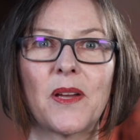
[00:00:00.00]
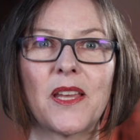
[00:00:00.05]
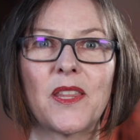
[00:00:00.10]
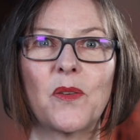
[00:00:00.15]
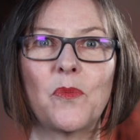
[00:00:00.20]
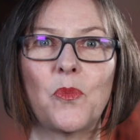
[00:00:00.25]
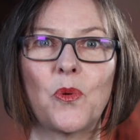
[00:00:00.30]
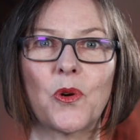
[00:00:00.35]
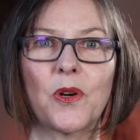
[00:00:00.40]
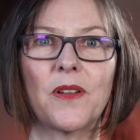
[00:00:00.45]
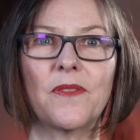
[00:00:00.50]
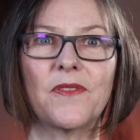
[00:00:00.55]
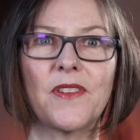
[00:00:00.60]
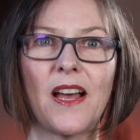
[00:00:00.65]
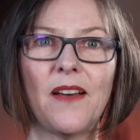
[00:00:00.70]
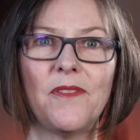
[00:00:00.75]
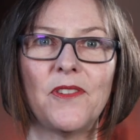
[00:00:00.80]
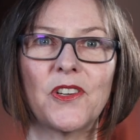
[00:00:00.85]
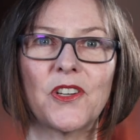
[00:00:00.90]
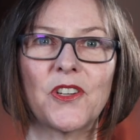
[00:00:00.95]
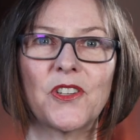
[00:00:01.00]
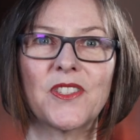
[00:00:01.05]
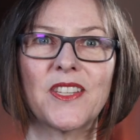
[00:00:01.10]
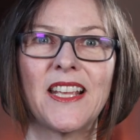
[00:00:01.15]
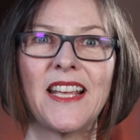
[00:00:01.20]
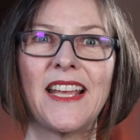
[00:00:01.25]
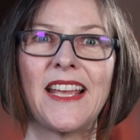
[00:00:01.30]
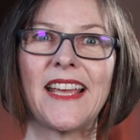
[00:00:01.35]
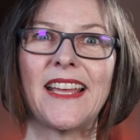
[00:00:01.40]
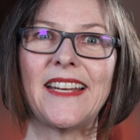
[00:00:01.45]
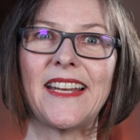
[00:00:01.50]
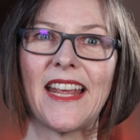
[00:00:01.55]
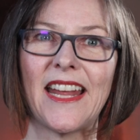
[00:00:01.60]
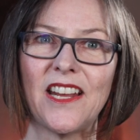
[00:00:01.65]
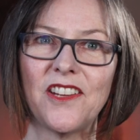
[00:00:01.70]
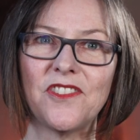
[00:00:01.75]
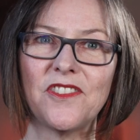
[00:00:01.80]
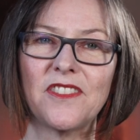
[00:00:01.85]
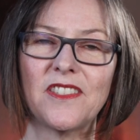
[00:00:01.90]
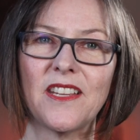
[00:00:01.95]
by the Board of Governors, an
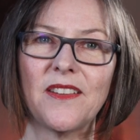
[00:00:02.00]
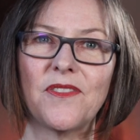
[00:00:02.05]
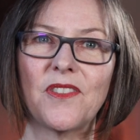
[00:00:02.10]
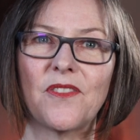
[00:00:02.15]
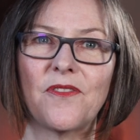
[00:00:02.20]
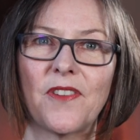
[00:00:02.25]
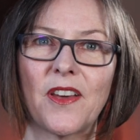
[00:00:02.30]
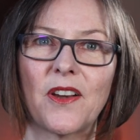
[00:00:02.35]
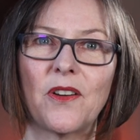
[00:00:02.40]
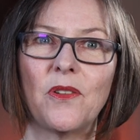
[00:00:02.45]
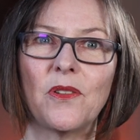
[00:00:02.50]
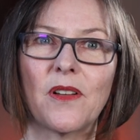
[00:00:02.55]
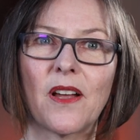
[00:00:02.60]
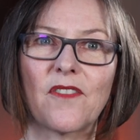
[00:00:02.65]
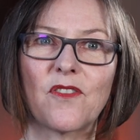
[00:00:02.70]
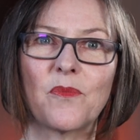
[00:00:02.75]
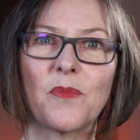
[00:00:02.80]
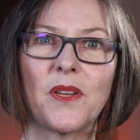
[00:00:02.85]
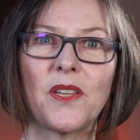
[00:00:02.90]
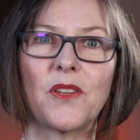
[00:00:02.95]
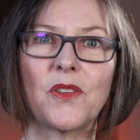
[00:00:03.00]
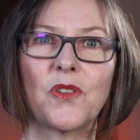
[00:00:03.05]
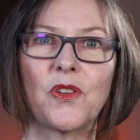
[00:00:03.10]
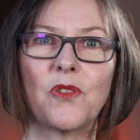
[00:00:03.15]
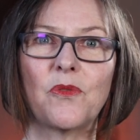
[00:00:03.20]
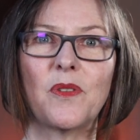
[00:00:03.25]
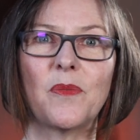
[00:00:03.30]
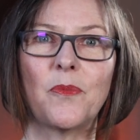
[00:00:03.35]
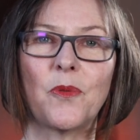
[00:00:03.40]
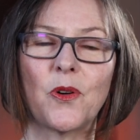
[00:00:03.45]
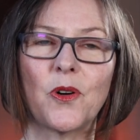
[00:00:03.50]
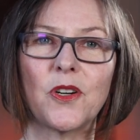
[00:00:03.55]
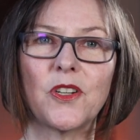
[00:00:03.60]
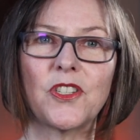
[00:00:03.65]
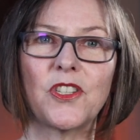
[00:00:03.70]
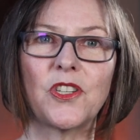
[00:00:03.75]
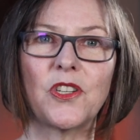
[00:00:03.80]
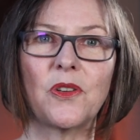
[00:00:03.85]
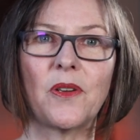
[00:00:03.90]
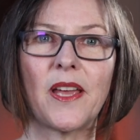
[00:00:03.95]
agency of the federal government who report
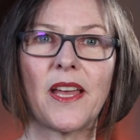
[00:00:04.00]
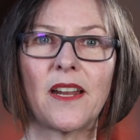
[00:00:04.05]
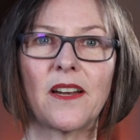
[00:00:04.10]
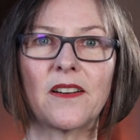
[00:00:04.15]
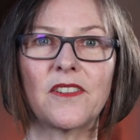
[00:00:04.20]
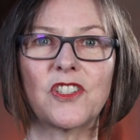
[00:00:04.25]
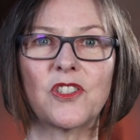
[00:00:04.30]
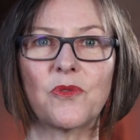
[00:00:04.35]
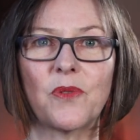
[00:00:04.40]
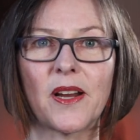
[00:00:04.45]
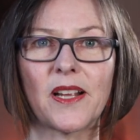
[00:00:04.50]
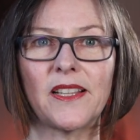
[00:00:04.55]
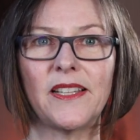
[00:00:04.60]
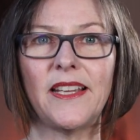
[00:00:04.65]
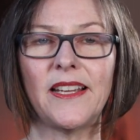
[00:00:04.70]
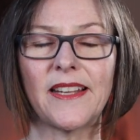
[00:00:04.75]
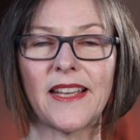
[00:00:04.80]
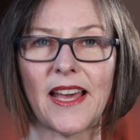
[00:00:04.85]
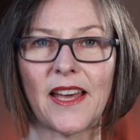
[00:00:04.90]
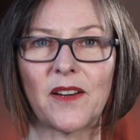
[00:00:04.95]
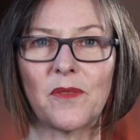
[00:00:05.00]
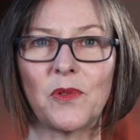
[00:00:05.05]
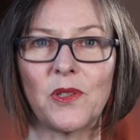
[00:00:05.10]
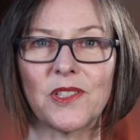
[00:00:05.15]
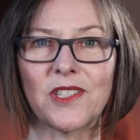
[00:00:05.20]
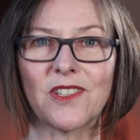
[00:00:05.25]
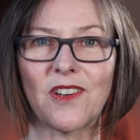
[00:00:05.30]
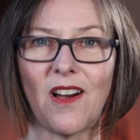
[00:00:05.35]
to and are directly accountable to